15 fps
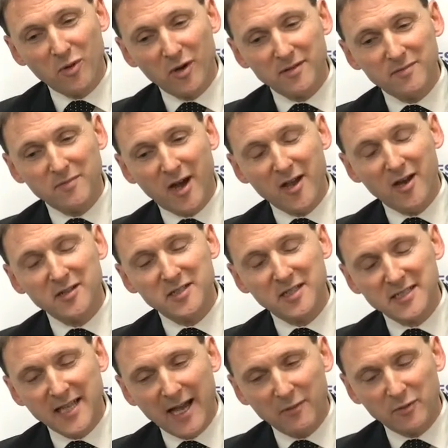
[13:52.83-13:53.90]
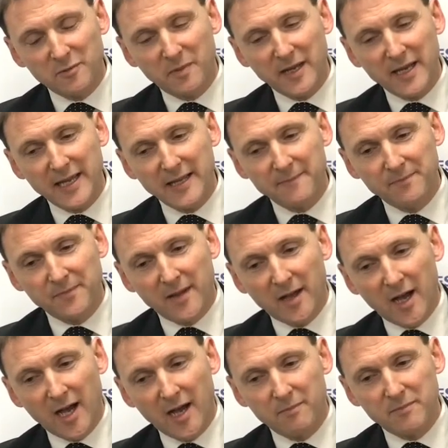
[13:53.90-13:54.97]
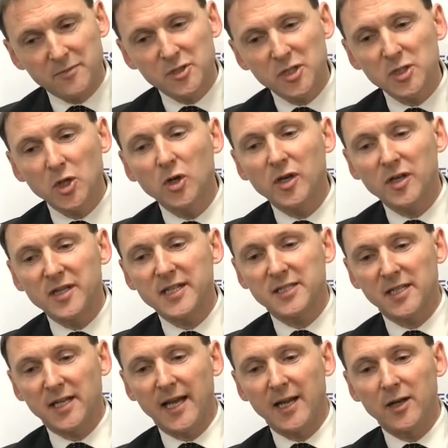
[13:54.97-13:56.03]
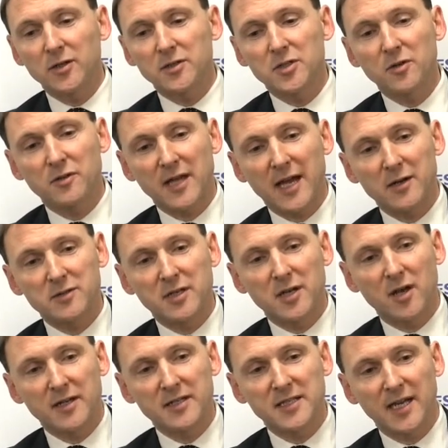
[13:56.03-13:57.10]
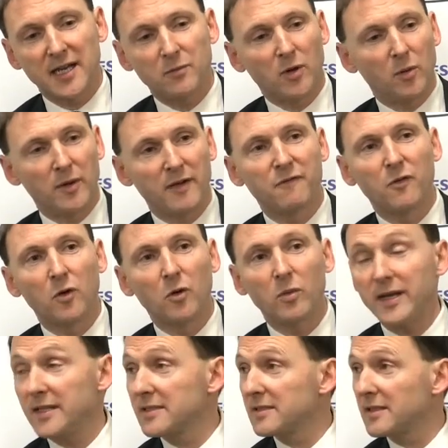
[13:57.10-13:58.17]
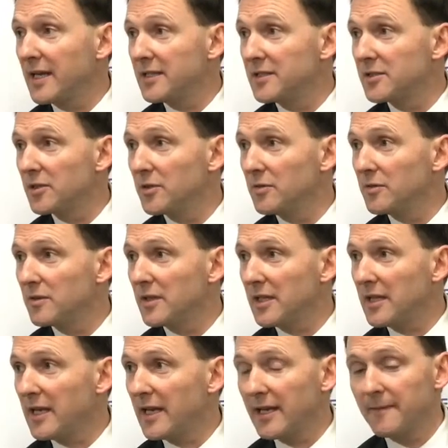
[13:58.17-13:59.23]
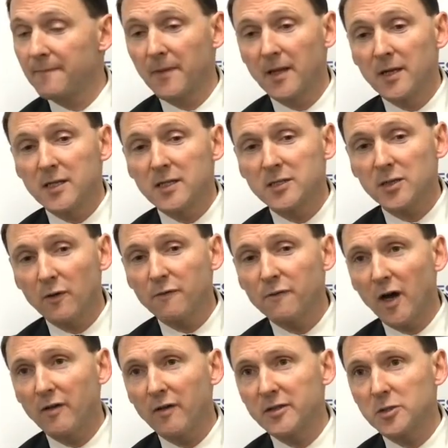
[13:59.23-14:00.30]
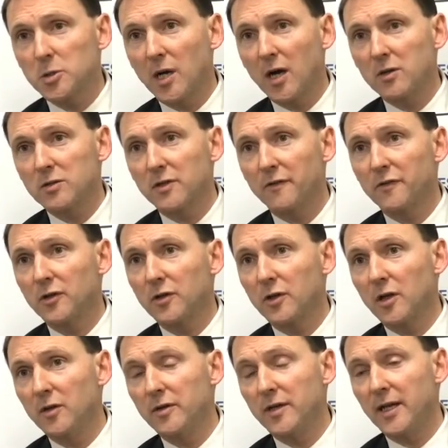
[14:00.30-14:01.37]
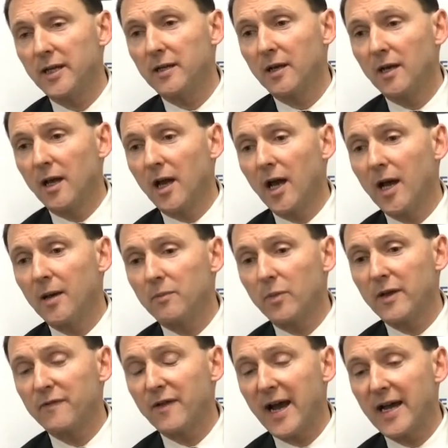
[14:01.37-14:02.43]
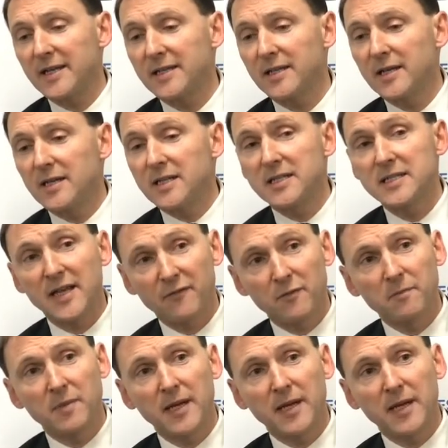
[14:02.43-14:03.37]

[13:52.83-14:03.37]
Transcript: what my answer to that would be, um, just look at this year. Look at 2019. What we're four weeks into the year. So far in the trials that have concluded, um, we've had seven